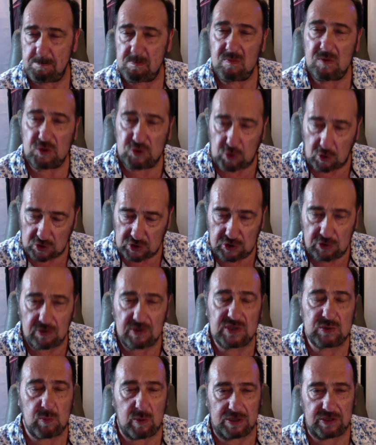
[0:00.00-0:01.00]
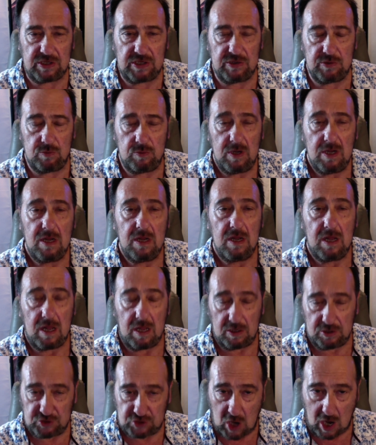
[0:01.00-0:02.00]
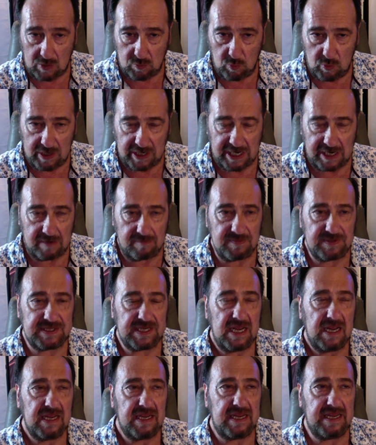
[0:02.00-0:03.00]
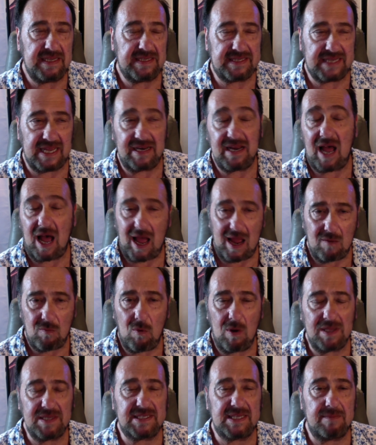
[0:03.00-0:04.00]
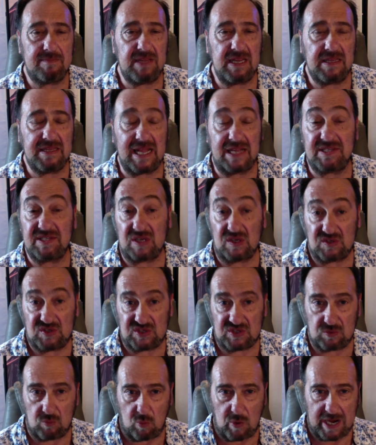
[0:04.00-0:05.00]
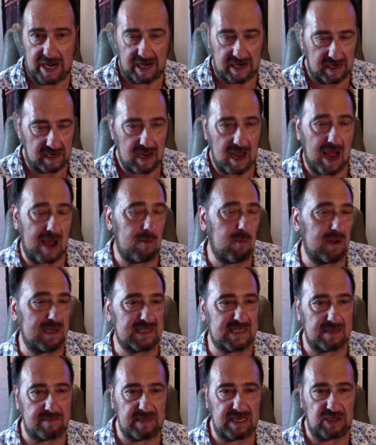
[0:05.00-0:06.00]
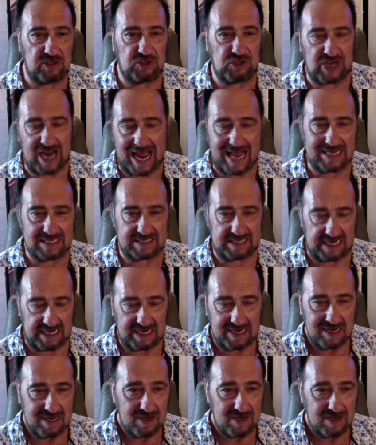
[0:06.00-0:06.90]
George Lucas went to John Williams, he said, I want something that's swing. I want something jazzy.